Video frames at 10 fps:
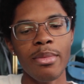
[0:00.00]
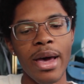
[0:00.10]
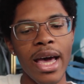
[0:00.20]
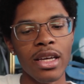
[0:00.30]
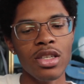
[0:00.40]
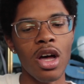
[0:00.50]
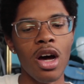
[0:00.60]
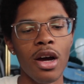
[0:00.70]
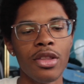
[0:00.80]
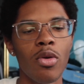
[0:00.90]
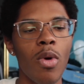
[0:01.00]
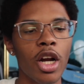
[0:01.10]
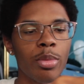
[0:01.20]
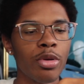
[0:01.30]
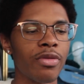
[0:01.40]
of the bags are the
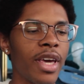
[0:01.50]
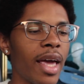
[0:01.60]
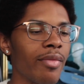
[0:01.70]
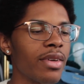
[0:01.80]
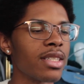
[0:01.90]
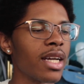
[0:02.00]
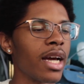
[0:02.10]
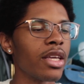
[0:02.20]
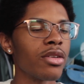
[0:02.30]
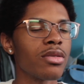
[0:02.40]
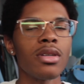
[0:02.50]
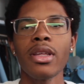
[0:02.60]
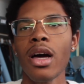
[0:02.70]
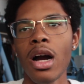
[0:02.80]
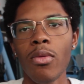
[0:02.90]
waterproof canvas that I use, so
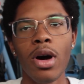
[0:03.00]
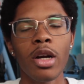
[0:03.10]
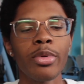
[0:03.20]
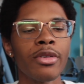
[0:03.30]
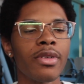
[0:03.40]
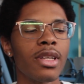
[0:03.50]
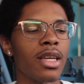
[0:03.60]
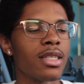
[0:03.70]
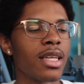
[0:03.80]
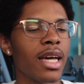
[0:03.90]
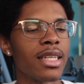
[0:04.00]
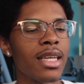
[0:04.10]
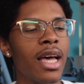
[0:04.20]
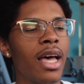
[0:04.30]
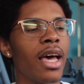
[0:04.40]
they are waterproof on the inside.
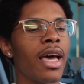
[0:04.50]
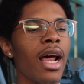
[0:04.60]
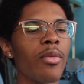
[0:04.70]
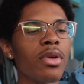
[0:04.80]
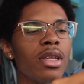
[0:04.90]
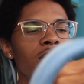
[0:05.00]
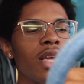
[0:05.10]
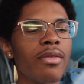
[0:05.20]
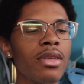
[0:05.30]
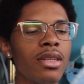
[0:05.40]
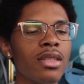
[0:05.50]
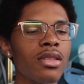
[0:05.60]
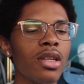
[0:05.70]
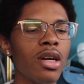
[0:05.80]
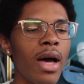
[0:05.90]
And I really love these,
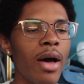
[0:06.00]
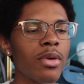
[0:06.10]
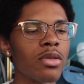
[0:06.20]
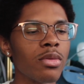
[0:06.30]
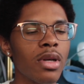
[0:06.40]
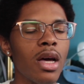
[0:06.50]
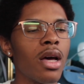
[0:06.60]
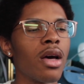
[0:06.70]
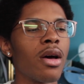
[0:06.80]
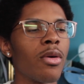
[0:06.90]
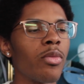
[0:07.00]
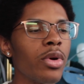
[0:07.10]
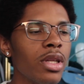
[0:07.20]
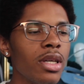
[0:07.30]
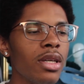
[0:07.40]
you know, I was
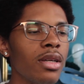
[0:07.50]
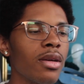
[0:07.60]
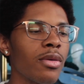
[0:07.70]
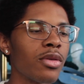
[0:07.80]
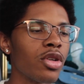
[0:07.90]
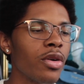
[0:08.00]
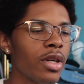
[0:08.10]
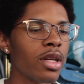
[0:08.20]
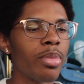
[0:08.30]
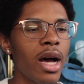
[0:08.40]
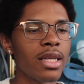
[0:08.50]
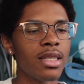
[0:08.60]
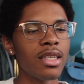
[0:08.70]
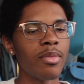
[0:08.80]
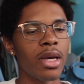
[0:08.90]
really, during the
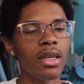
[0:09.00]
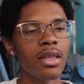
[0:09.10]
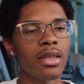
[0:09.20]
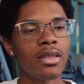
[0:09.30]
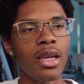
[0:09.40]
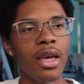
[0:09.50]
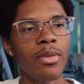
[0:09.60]
process of making these,